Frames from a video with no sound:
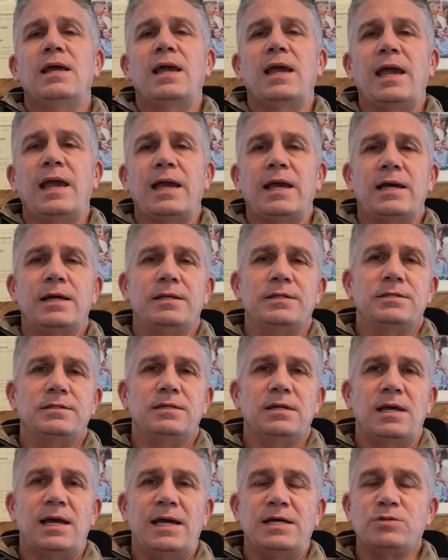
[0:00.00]

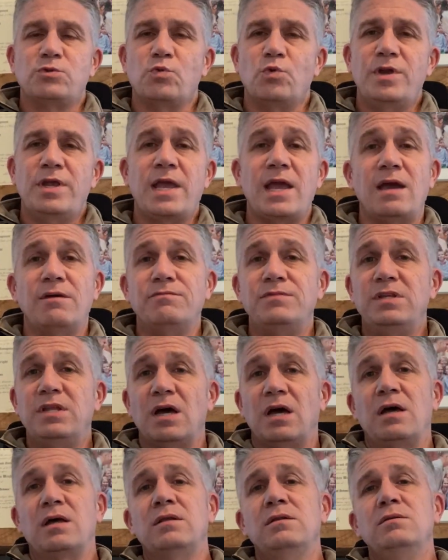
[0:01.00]
And as we have
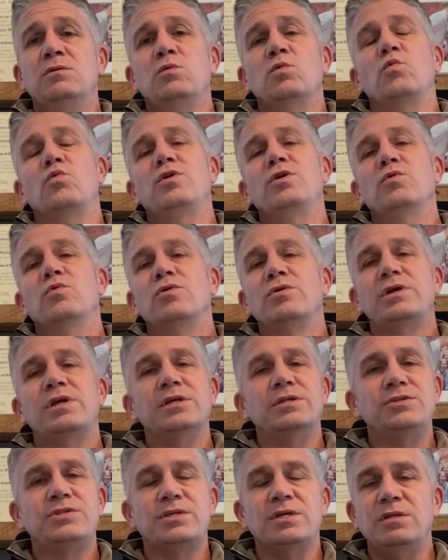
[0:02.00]
done, we will
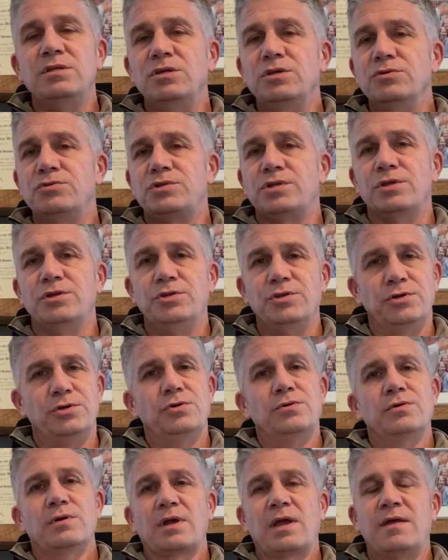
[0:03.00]
continue to
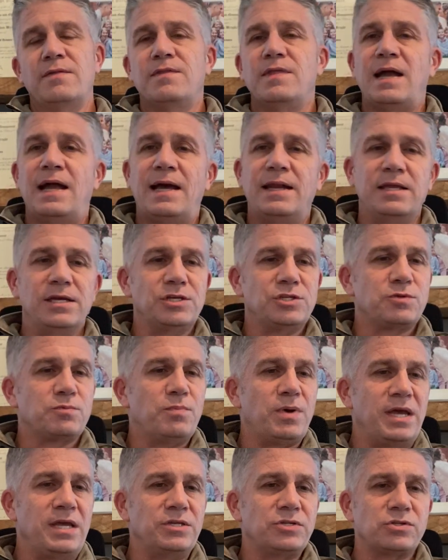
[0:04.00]
do. And that is
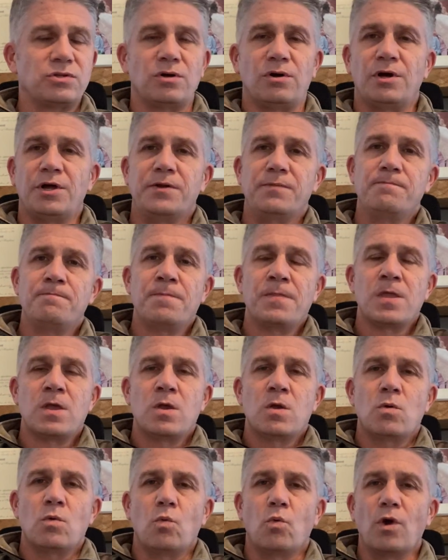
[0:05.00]
based on
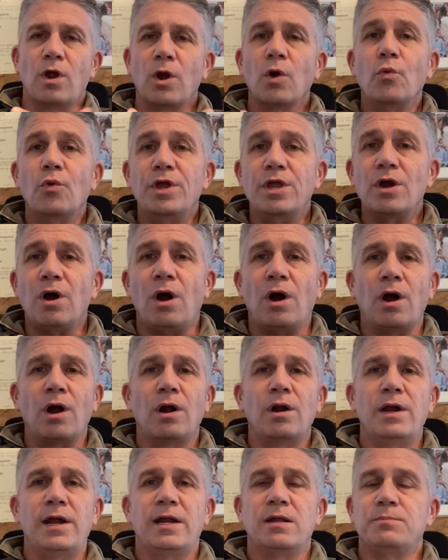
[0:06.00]
where we
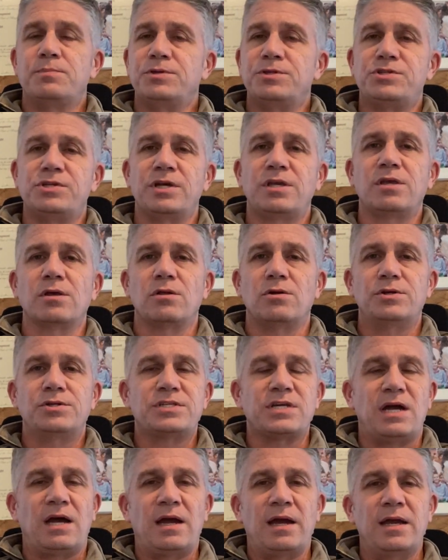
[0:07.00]
are at a particular
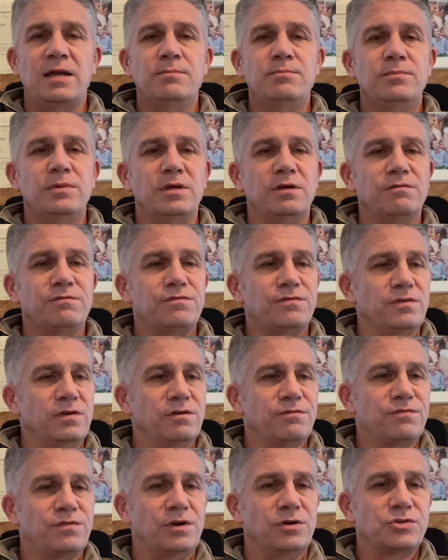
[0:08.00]
time.
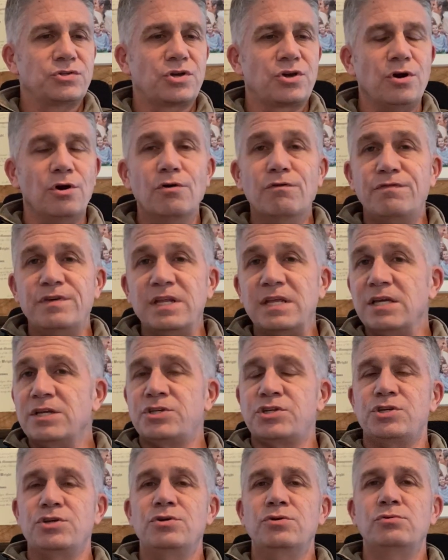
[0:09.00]
If there's COVID
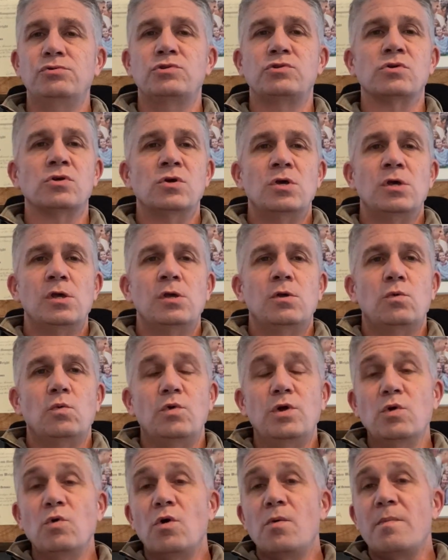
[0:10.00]
issues,
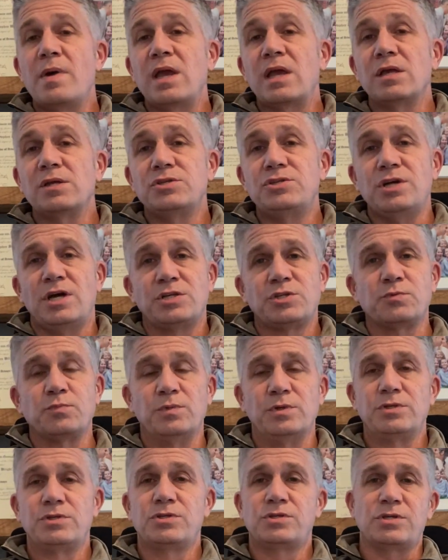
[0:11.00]
we will make
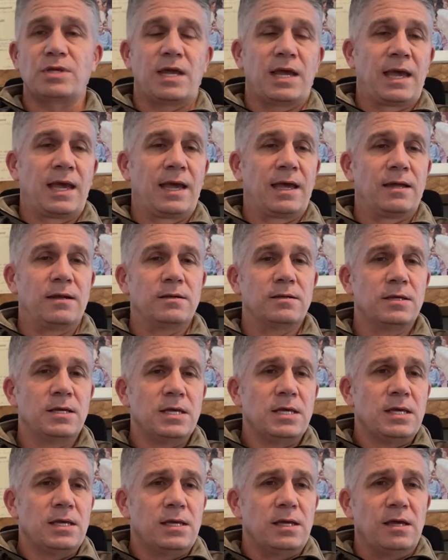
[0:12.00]
adjustments. And
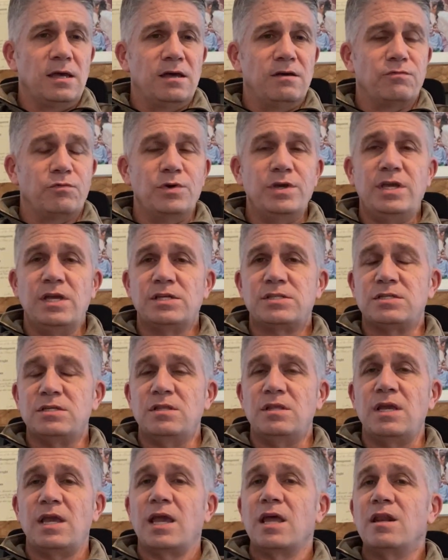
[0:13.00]
if we get
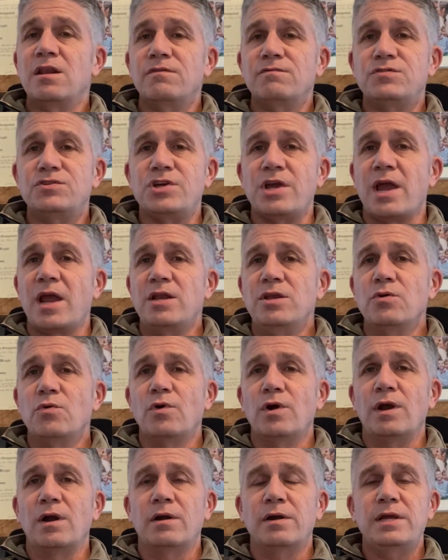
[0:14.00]
to the end of
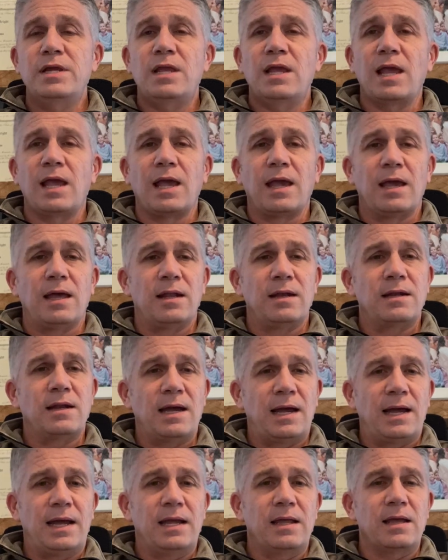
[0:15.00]
January, and
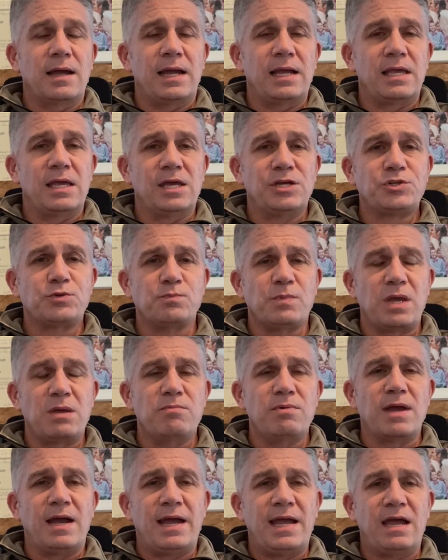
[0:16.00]
I guess
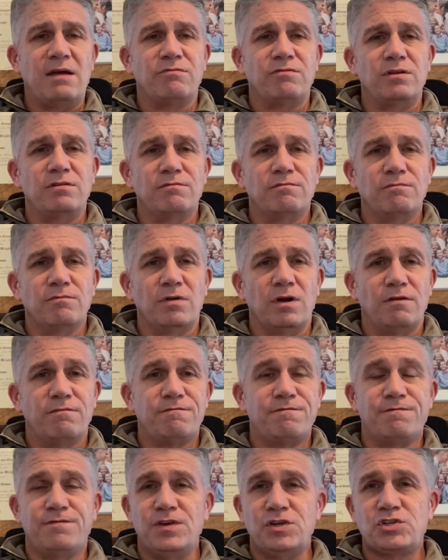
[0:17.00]
maybe I haven't
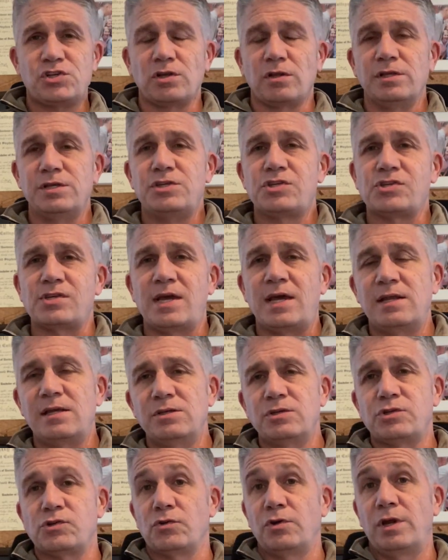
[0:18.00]
officially said
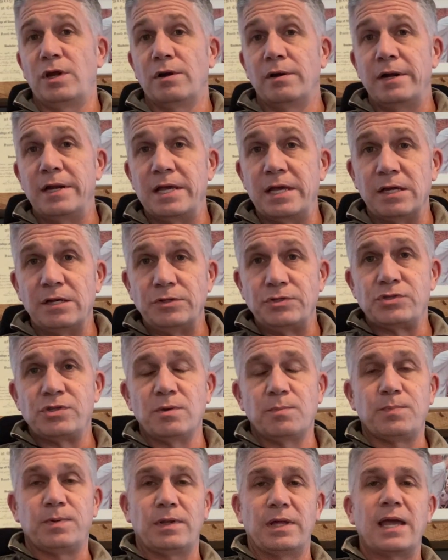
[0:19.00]
it, so here it is.
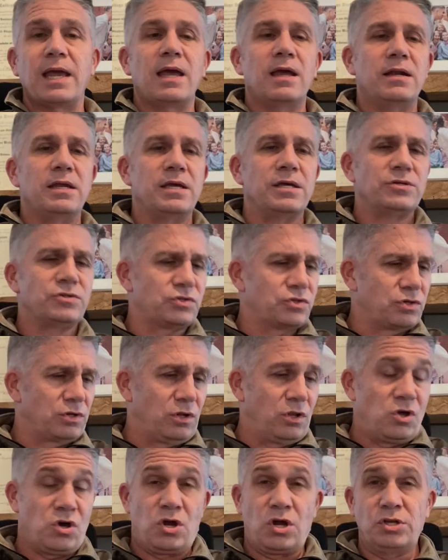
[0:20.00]
The plan is to
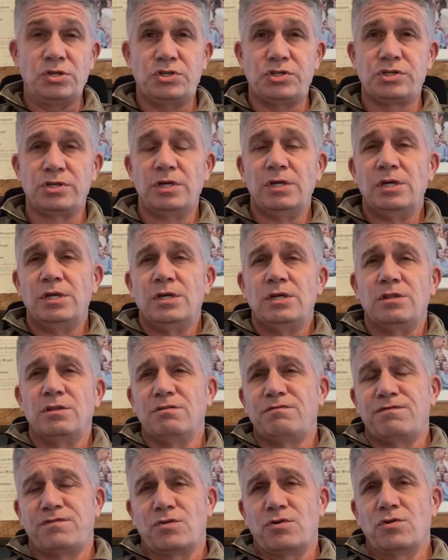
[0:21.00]
launch
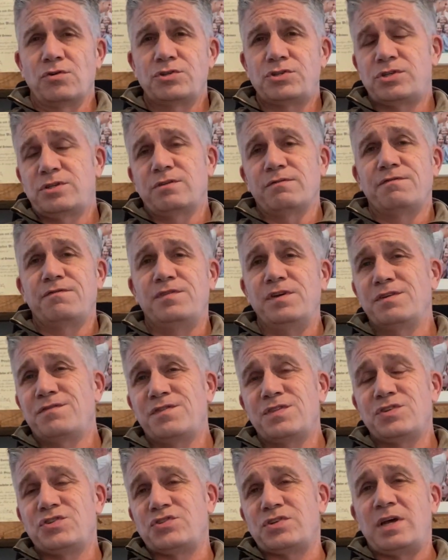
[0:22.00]
the first
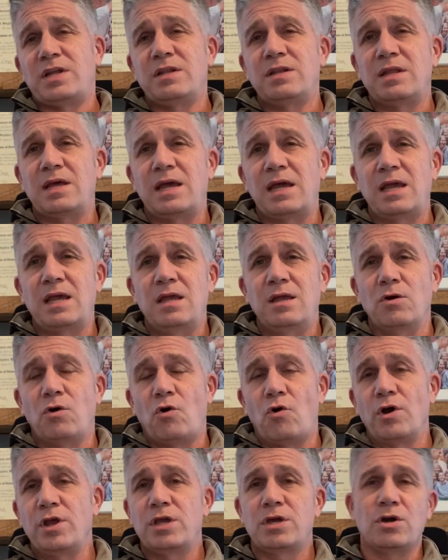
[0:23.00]
fifth Sunday
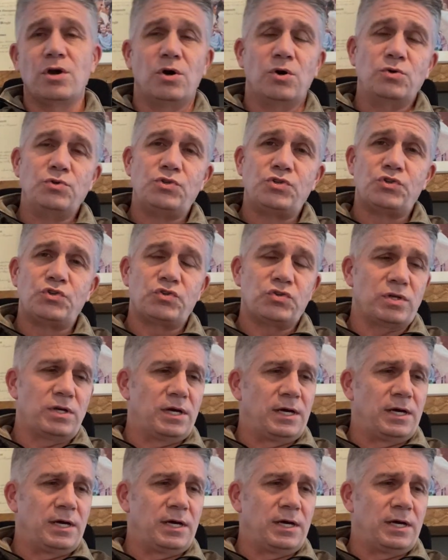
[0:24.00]
Oikos